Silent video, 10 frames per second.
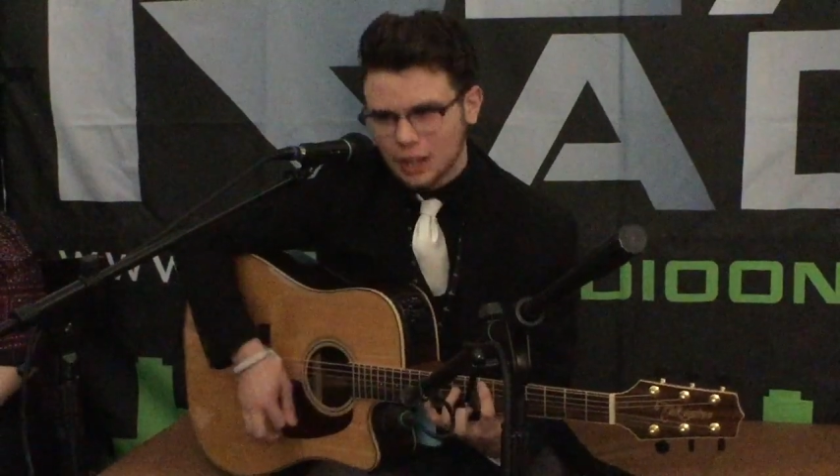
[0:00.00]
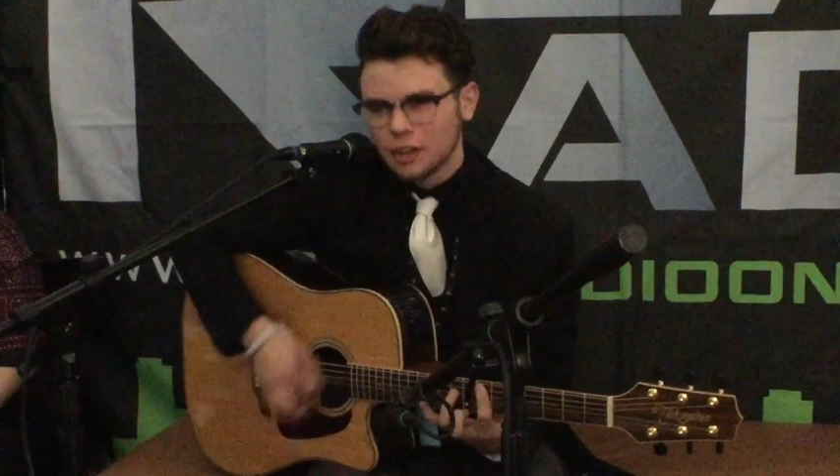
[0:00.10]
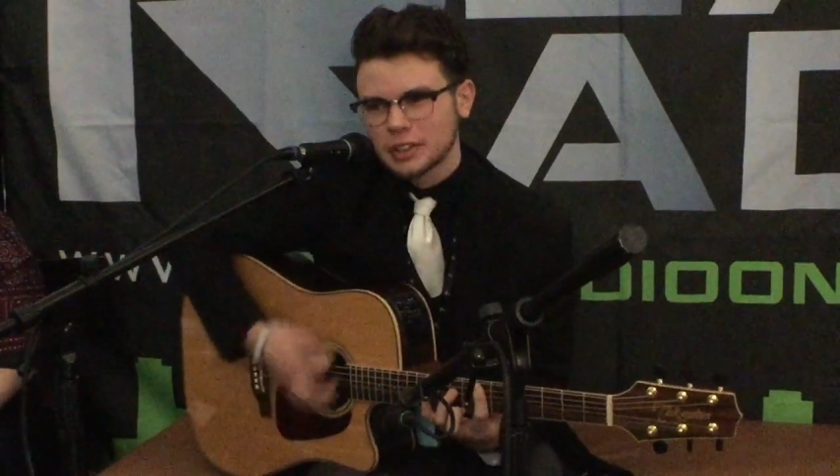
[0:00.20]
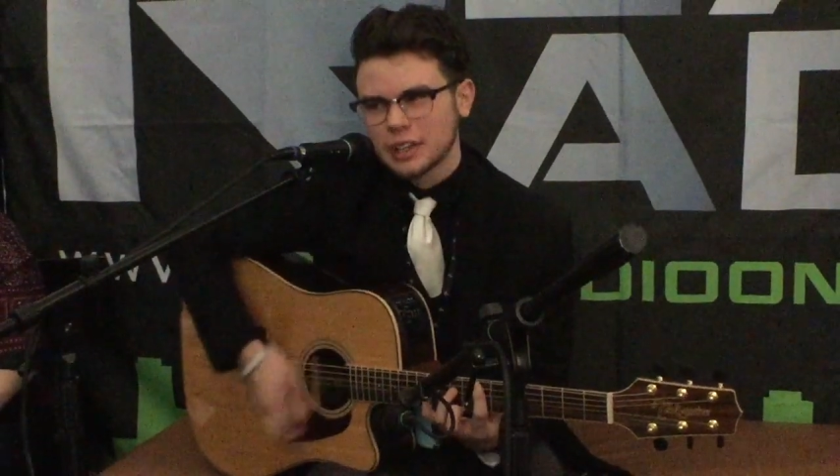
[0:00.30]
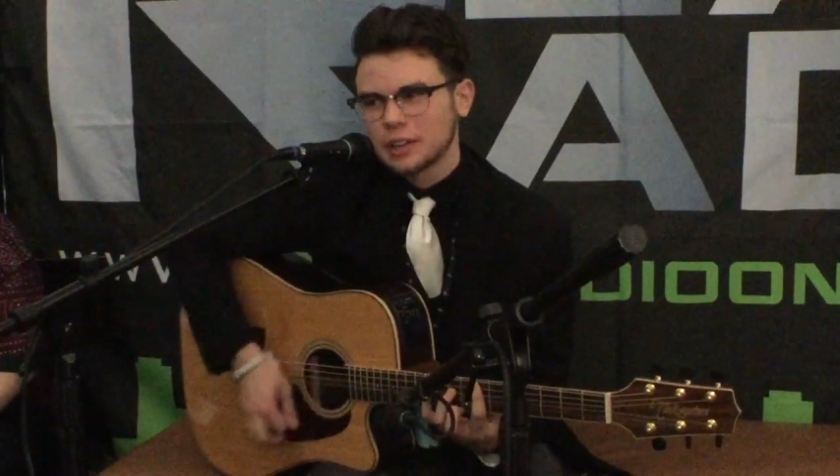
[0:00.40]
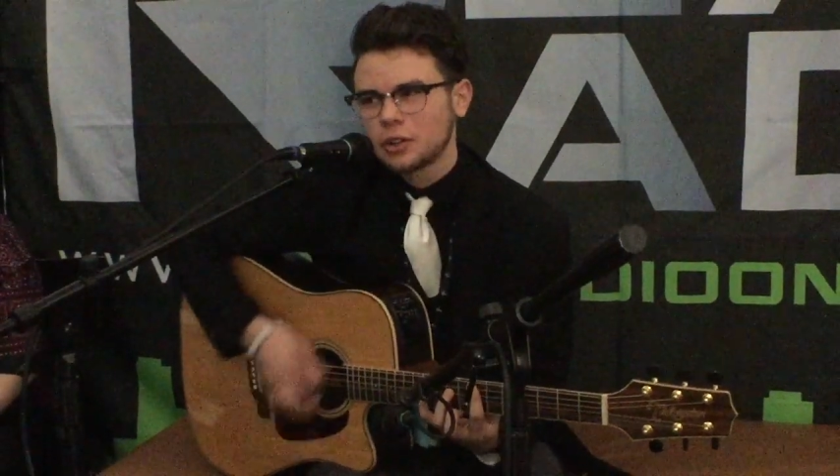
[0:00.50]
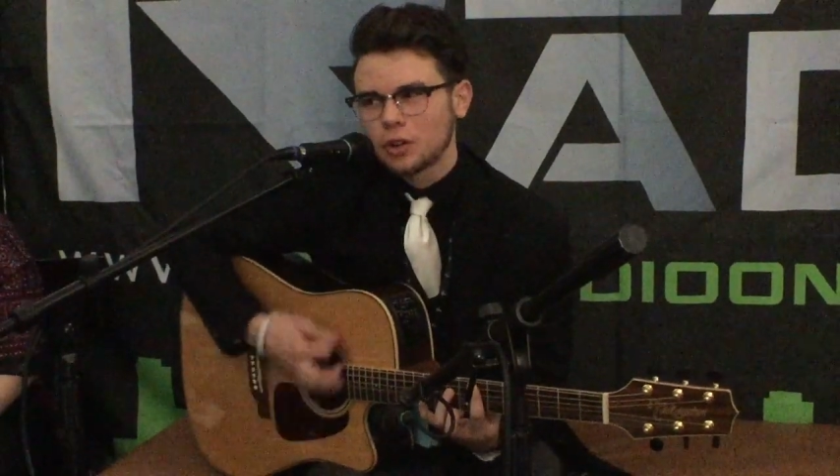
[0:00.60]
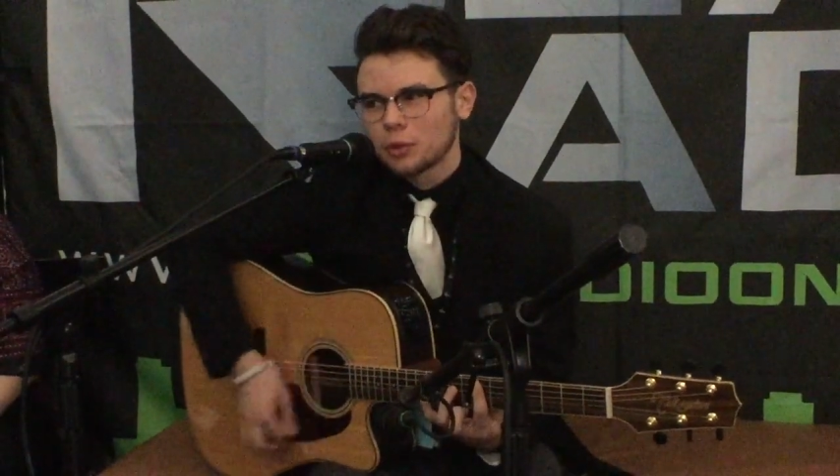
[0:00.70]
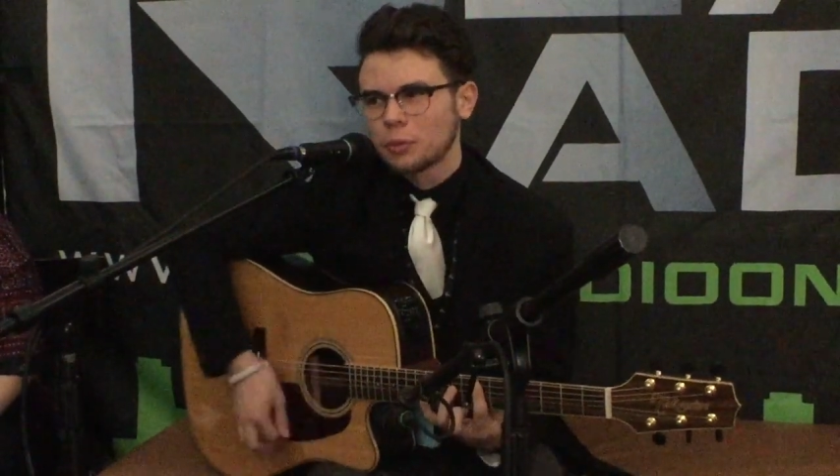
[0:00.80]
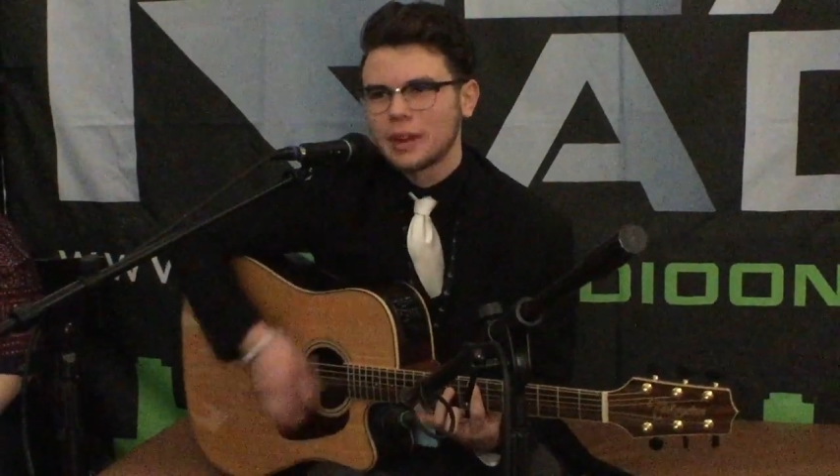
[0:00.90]
Looked in the
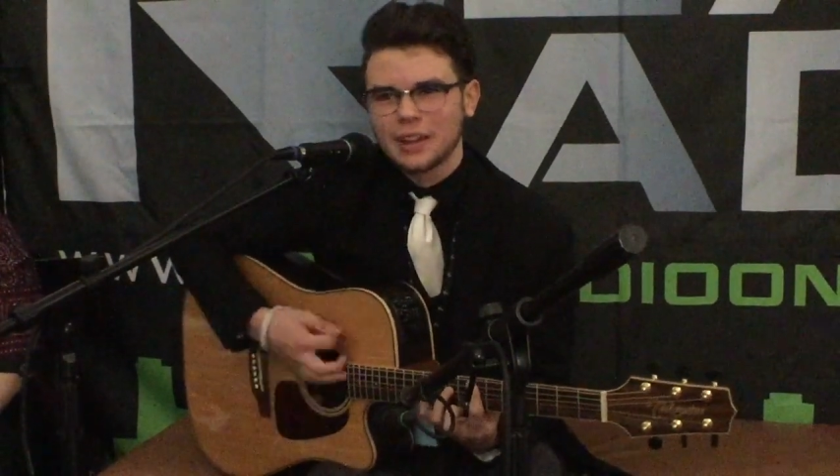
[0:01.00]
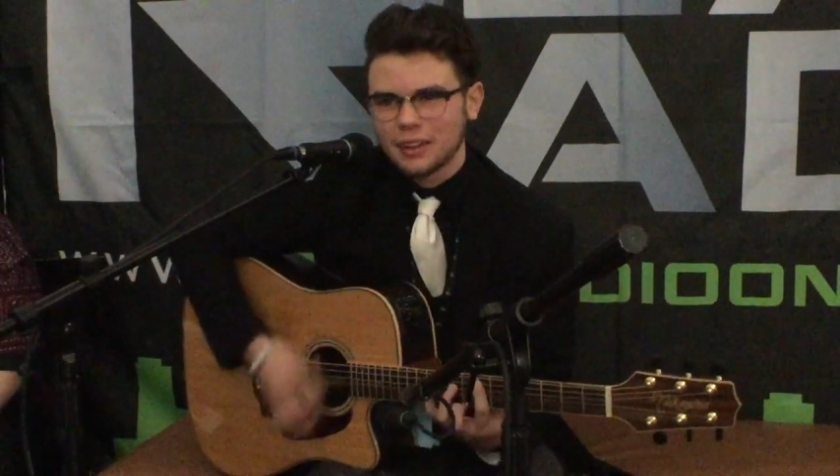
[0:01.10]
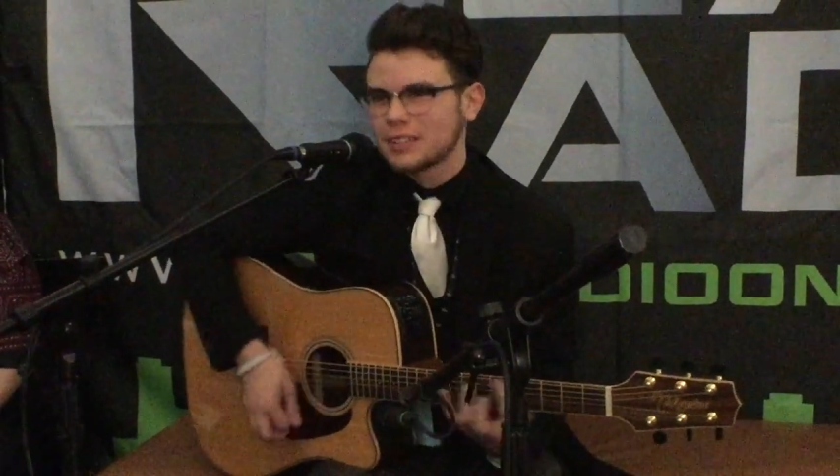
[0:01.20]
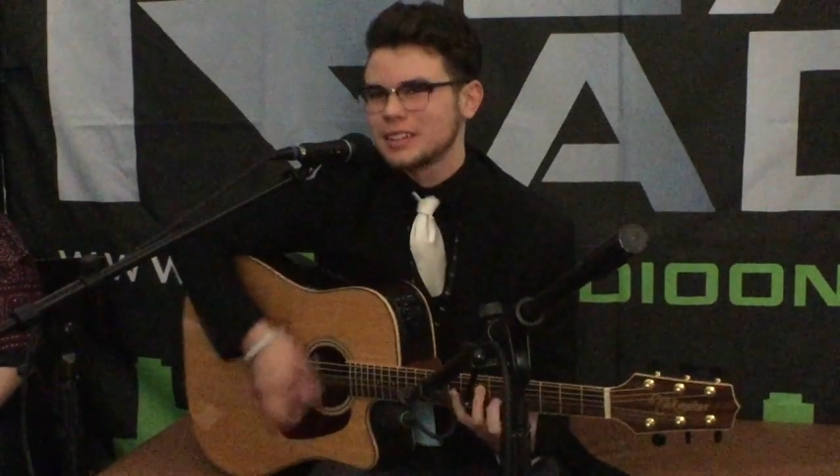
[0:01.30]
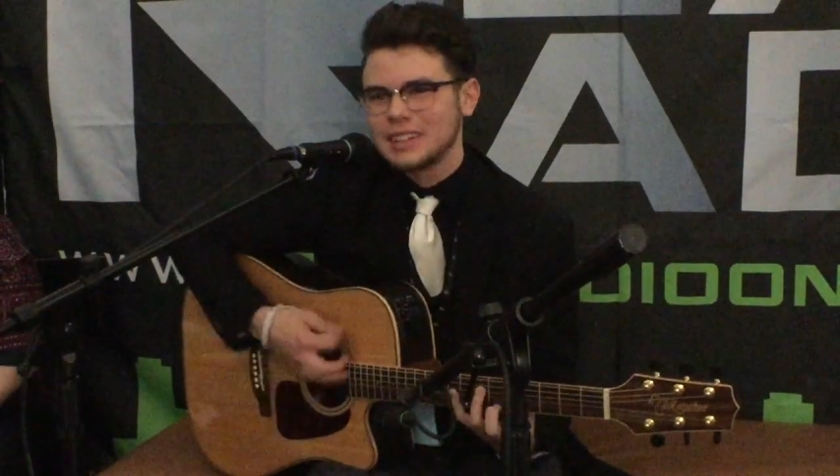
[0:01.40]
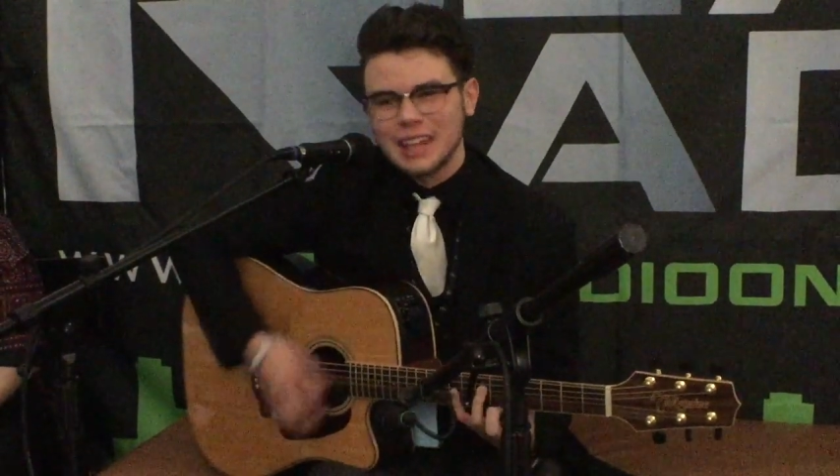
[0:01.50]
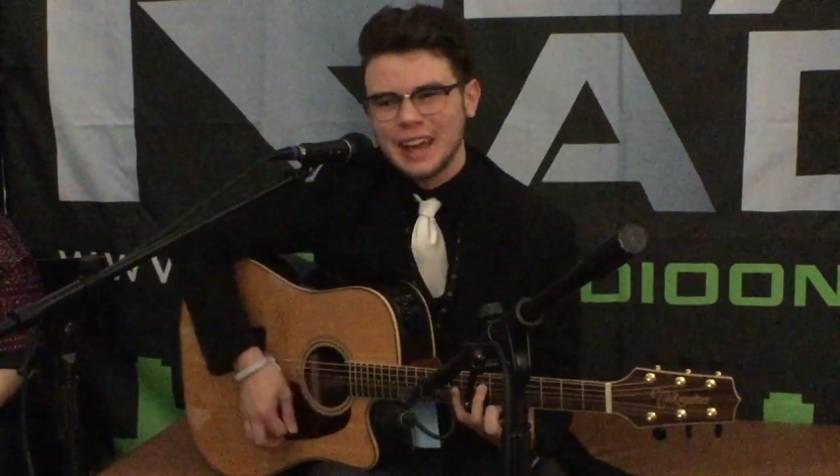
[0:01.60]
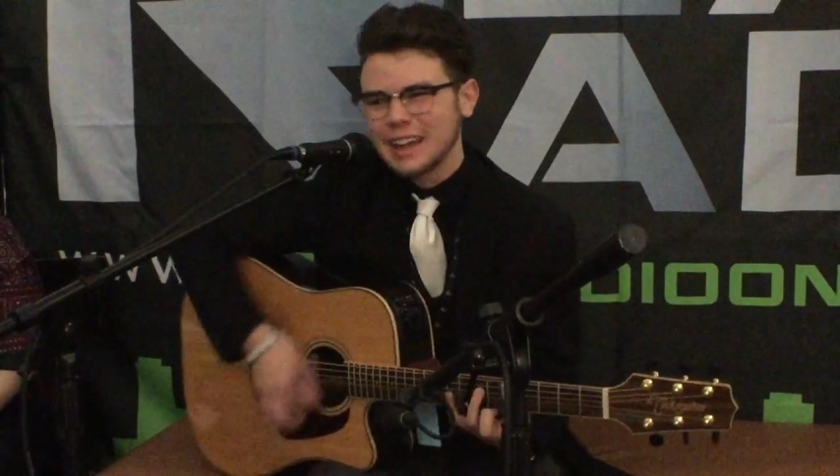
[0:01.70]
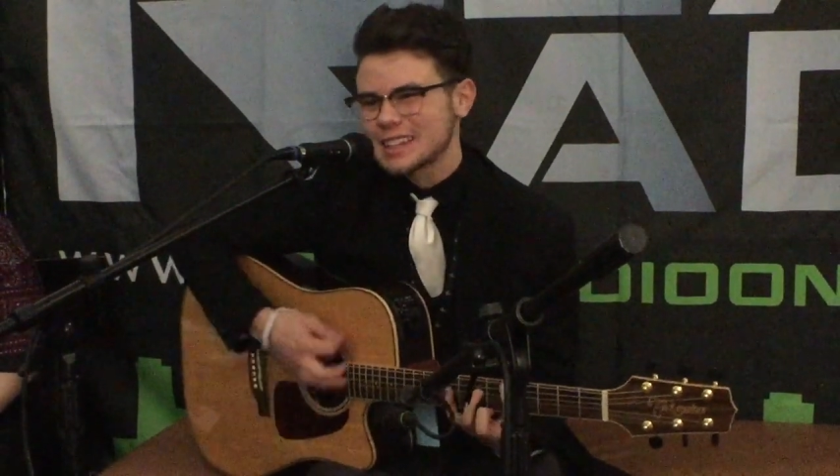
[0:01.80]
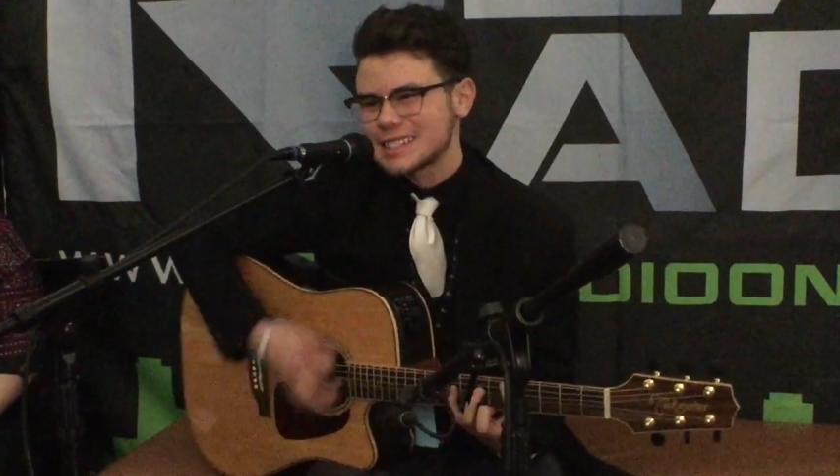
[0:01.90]
corner, well,
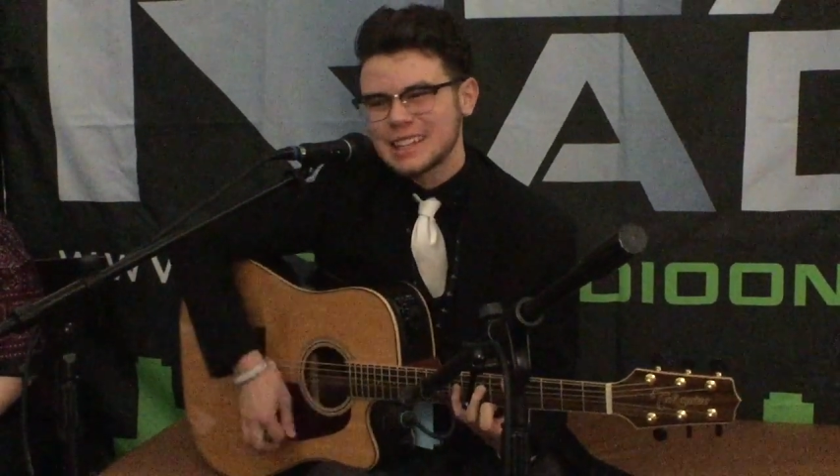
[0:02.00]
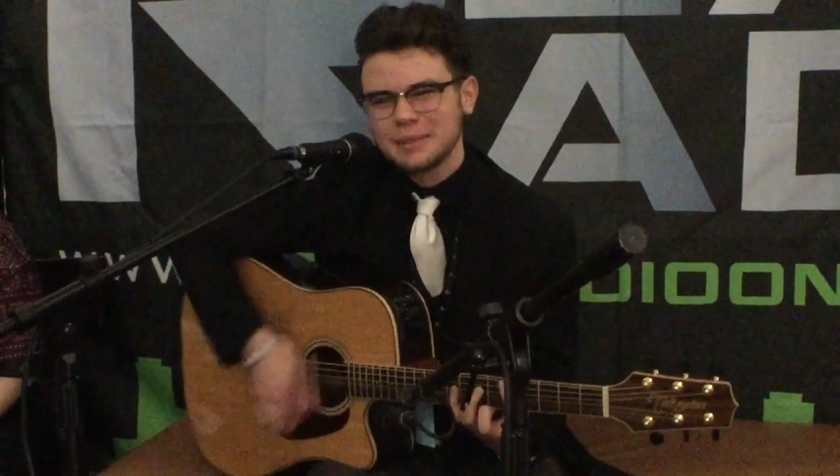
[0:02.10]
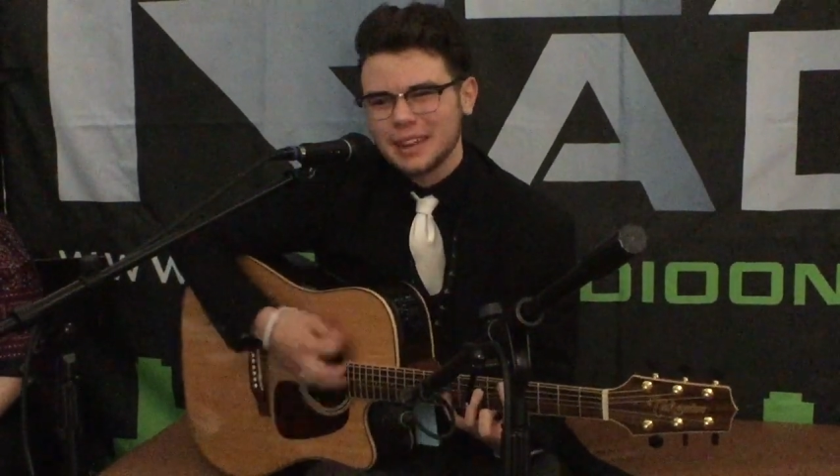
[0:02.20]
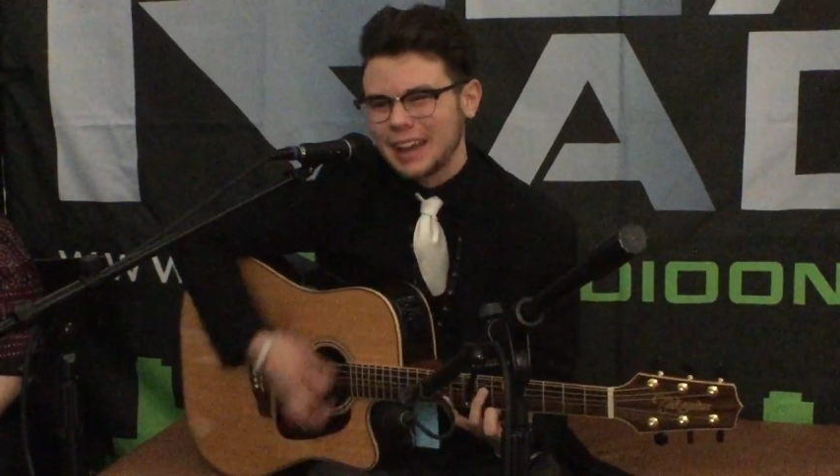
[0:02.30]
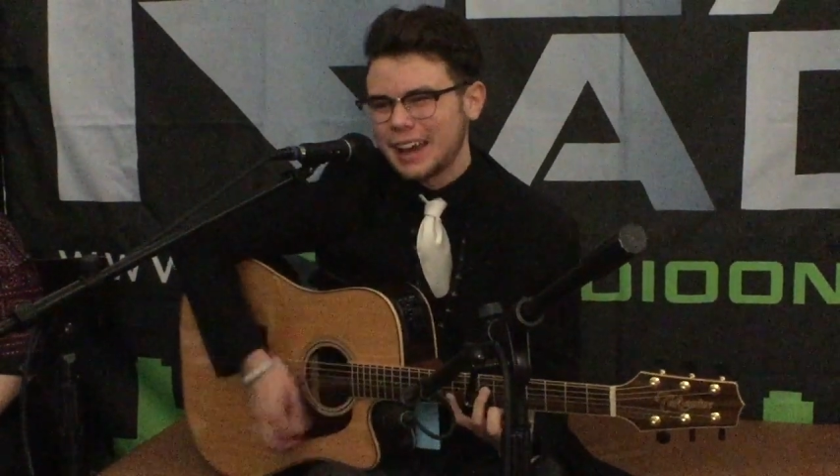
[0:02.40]
Daddy's seen the